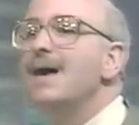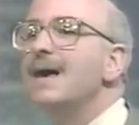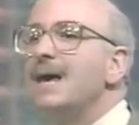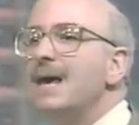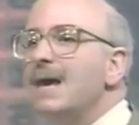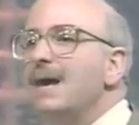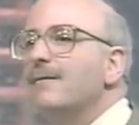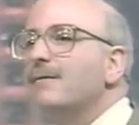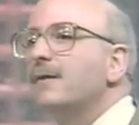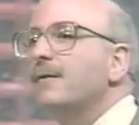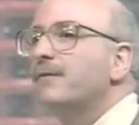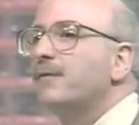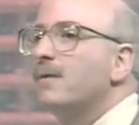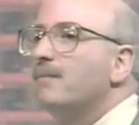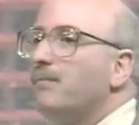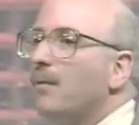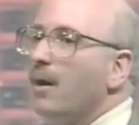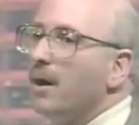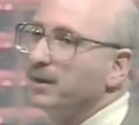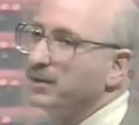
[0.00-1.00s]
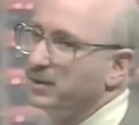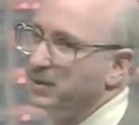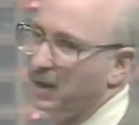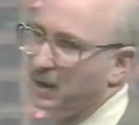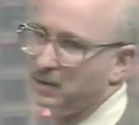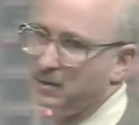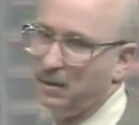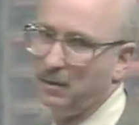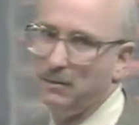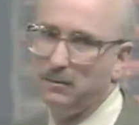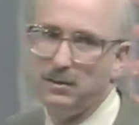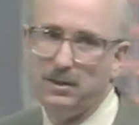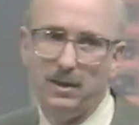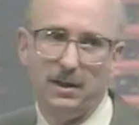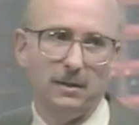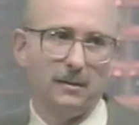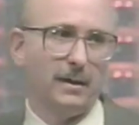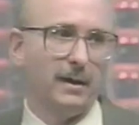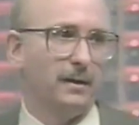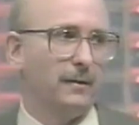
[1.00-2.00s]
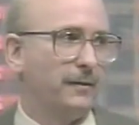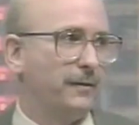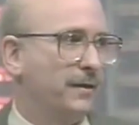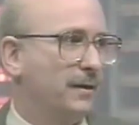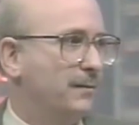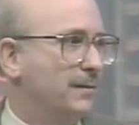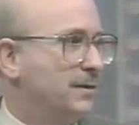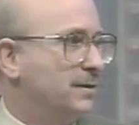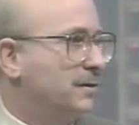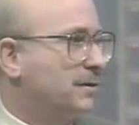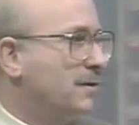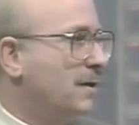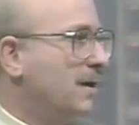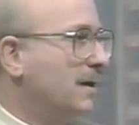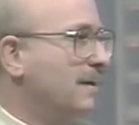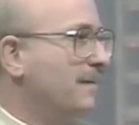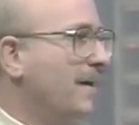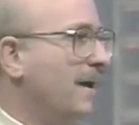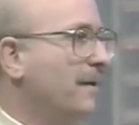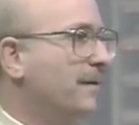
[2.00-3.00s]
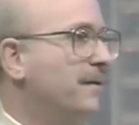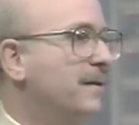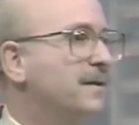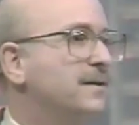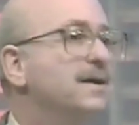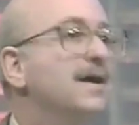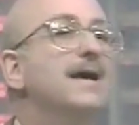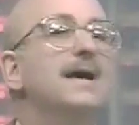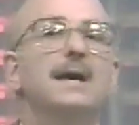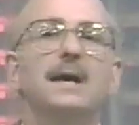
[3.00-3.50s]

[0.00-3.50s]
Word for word: even if your boss says, oh dear, I don't think we should talk about this,